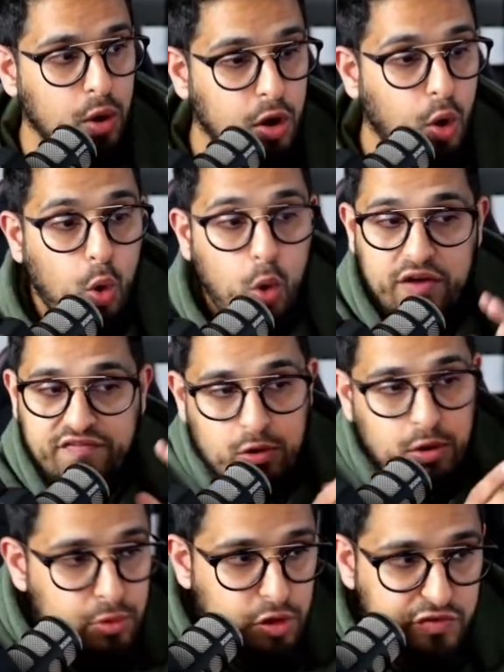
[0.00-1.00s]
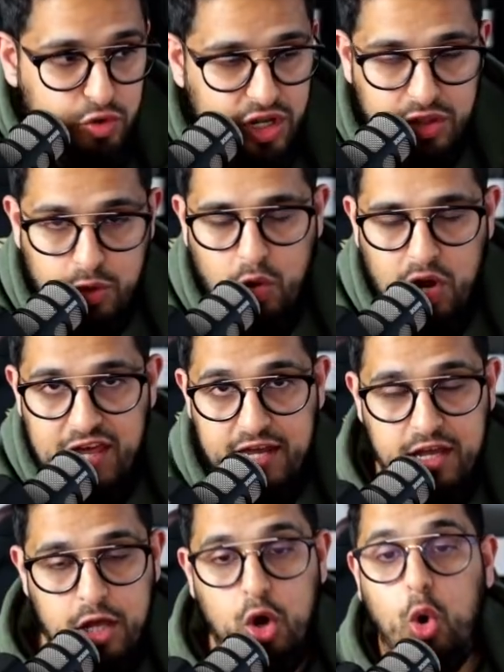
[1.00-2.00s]
or if they were moved to another wallet
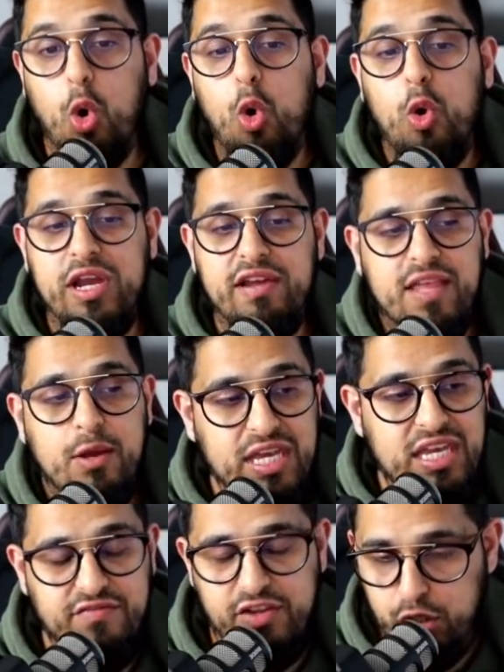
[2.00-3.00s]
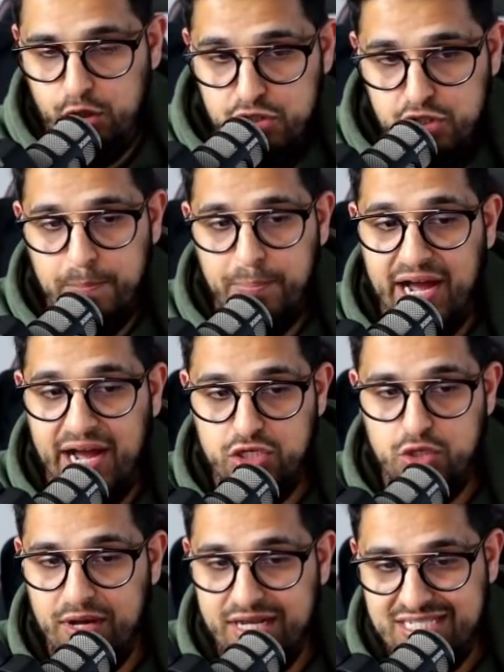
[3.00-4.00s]
or if they were even used to buy
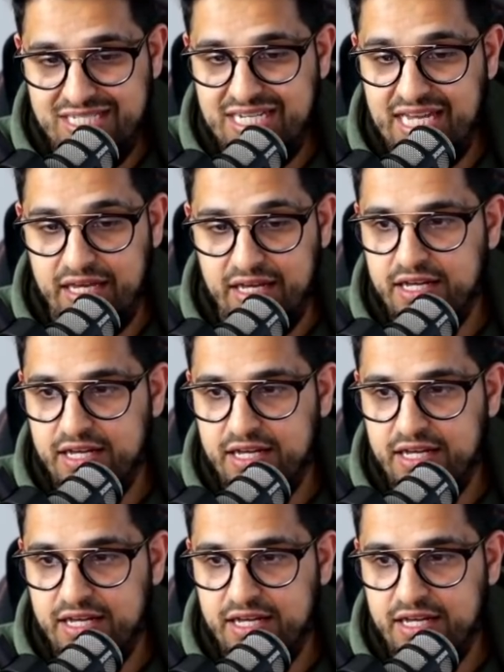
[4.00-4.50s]
UST.